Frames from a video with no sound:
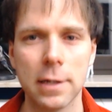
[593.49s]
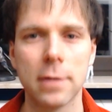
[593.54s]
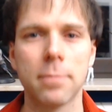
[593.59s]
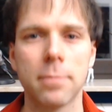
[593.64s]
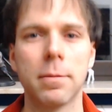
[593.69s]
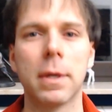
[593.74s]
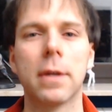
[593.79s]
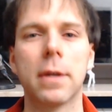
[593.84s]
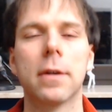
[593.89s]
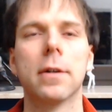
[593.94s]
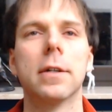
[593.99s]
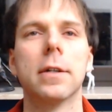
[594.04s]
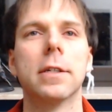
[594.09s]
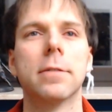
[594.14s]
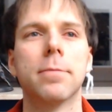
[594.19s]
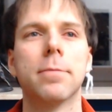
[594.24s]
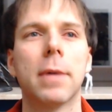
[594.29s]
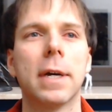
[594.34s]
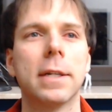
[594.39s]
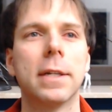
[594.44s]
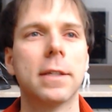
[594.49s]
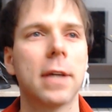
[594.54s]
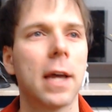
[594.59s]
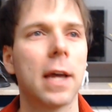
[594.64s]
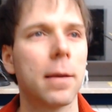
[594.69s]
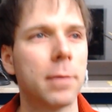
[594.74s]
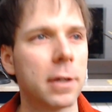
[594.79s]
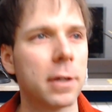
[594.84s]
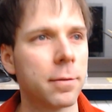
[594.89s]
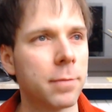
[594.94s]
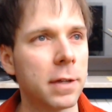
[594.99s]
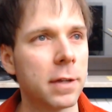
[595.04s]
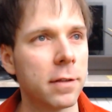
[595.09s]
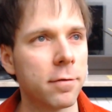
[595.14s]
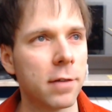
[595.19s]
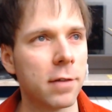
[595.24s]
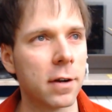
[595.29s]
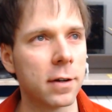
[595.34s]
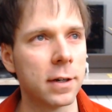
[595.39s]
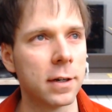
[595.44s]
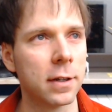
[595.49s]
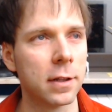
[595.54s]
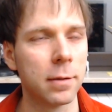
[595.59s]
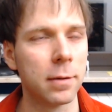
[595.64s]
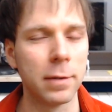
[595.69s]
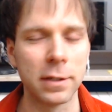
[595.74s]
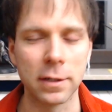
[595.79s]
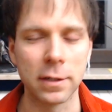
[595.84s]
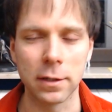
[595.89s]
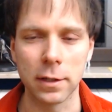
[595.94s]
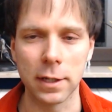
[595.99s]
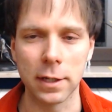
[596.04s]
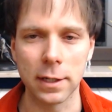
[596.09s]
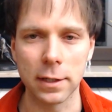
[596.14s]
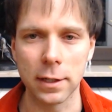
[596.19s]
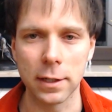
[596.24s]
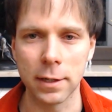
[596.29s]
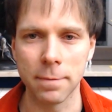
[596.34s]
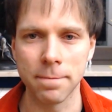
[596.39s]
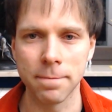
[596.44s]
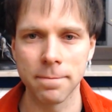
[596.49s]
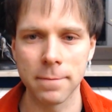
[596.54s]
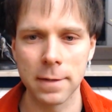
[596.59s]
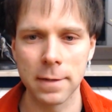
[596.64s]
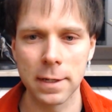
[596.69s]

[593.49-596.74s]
because my time has been very limited lately.